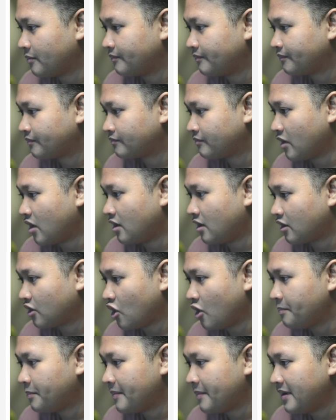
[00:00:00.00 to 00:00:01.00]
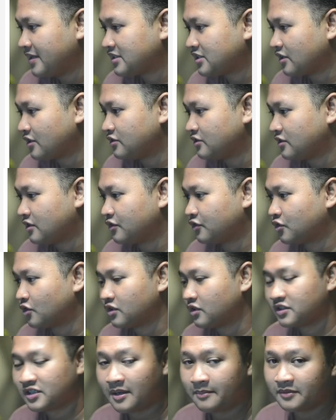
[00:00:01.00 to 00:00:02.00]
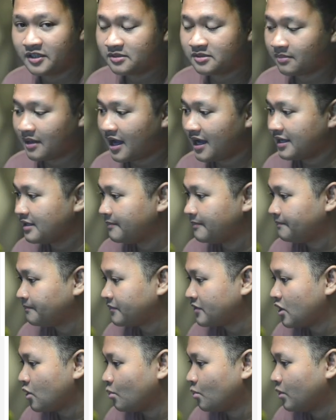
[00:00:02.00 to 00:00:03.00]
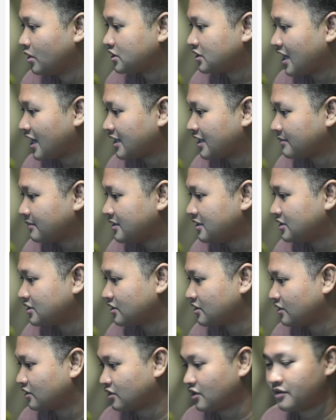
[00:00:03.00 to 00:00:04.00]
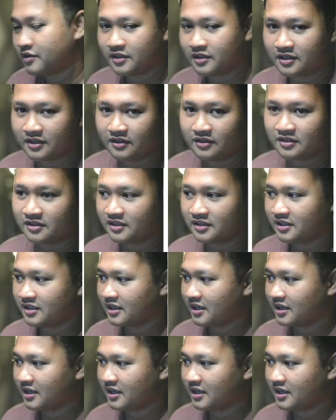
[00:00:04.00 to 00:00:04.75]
but complementary to the total time display. Would you like me to? So you're going to